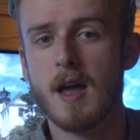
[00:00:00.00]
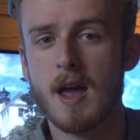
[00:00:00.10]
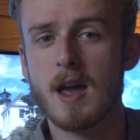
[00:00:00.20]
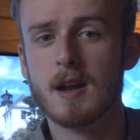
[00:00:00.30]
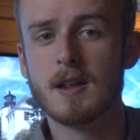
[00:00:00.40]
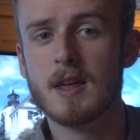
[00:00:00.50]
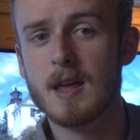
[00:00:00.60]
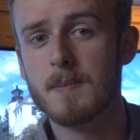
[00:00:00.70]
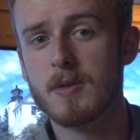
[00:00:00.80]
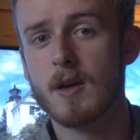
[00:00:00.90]
and
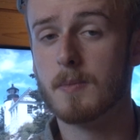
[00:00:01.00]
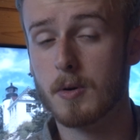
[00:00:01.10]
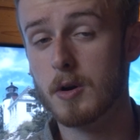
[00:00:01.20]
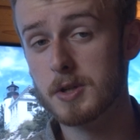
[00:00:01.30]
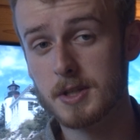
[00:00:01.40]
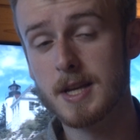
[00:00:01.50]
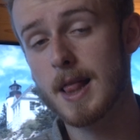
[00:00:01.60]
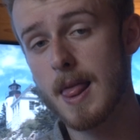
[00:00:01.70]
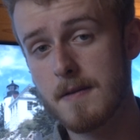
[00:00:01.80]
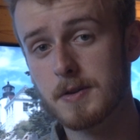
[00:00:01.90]
keeps
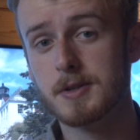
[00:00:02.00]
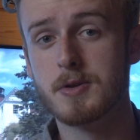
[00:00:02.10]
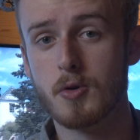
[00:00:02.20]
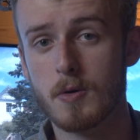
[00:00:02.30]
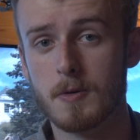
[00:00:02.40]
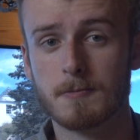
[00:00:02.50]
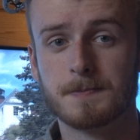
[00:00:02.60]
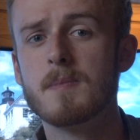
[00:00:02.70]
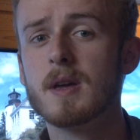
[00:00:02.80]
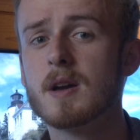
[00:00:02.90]
purchasing levels normal.
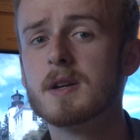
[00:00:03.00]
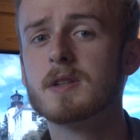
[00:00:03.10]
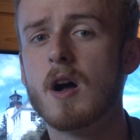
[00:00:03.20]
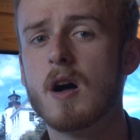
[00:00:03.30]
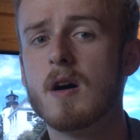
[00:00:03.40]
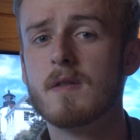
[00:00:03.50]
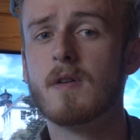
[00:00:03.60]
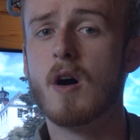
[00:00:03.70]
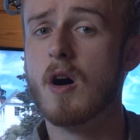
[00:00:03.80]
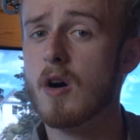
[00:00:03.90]
Because of
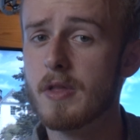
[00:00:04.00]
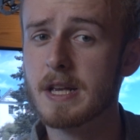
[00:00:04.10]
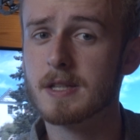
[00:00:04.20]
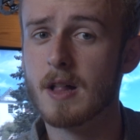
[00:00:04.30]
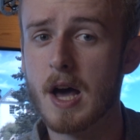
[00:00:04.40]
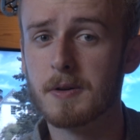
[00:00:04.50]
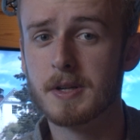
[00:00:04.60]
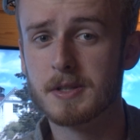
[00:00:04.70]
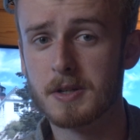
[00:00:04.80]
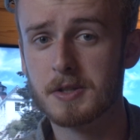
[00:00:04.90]
all these
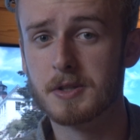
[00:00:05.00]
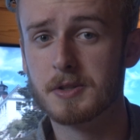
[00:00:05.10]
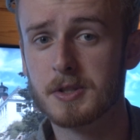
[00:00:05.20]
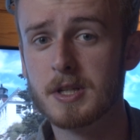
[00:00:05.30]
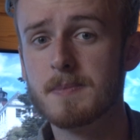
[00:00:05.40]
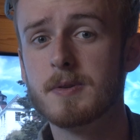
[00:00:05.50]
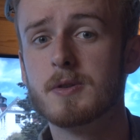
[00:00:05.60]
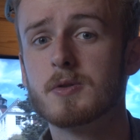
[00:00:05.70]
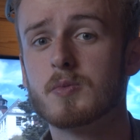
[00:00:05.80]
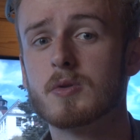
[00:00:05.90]
lottery searchers, G
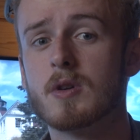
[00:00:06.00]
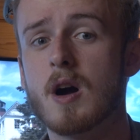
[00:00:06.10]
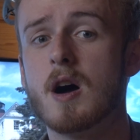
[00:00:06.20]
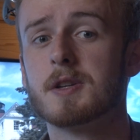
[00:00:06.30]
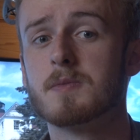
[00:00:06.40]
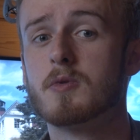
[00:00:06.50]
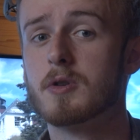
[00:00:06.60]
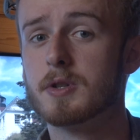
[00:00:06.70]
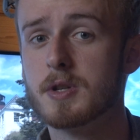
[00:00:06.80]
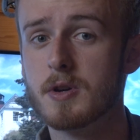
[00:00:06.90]
P Us will cost
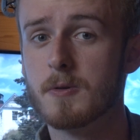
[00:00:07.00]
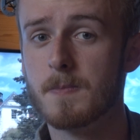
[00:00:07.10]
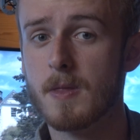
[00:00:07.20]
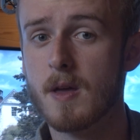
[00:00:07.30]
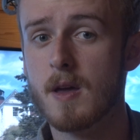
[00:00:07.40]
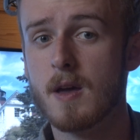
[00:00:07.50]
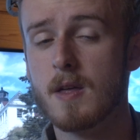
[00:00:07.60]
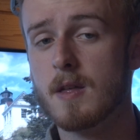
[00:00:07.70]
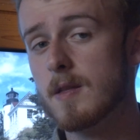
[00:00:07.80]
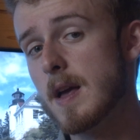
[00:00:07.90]
more too.
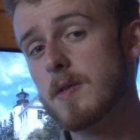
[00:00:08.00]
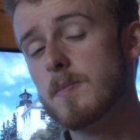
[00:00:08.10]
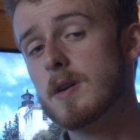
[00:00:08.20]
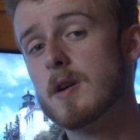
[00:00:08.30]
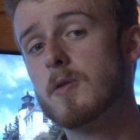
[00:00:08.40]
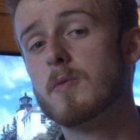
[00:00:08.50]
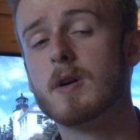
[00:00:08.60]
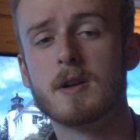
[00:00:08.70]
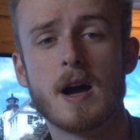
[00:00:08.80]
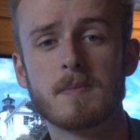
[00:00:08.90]
And that's because
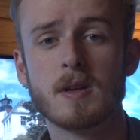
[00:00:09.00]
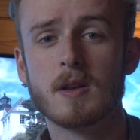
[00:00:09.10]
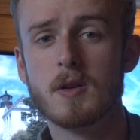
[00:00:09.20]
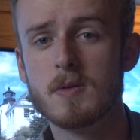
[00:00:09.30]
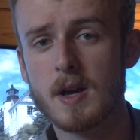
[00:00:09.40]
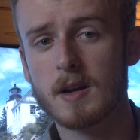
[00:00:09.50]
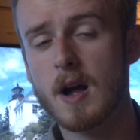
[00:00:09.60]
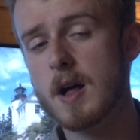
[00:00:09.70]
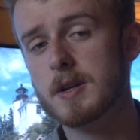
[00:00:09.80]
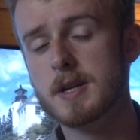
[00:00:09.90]
we're adopting new
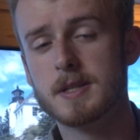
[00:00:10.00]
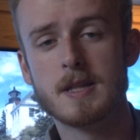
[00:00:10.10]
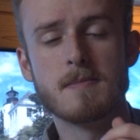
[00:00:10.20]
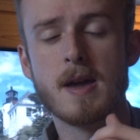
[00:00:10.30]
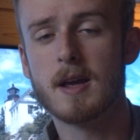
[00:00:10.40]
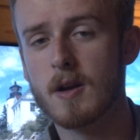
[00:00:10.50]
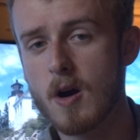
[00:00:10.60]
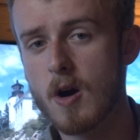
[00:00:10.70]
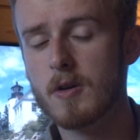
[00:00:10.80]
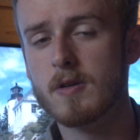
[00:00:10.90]
technologies that make it
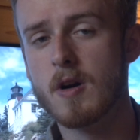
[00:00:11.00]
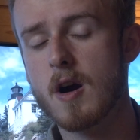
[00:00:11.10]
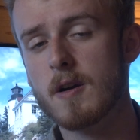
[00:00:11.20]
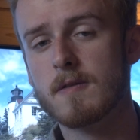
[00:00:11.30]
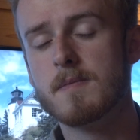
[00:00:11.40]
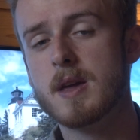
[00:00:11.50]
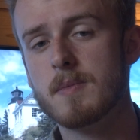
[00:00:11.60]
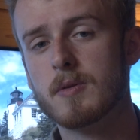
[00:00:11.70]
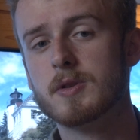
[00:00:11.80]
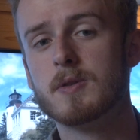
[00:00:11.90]
harder and harder for
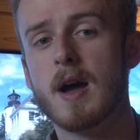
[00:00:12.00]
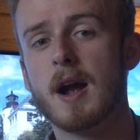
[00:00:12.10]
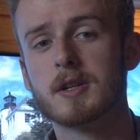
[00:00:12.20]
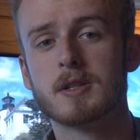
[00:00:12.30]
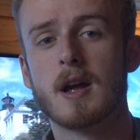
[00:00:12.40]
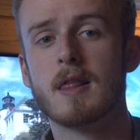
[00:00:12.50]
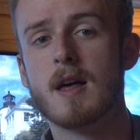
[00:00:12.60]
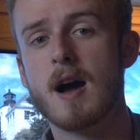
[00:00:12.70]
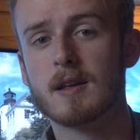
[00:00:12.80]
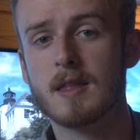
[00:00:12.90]
people to actually
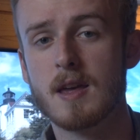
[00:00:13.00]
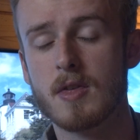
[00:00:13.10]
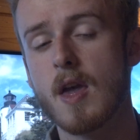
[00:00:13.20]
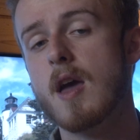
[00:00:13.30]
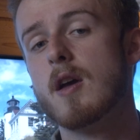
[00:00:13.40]
unlock these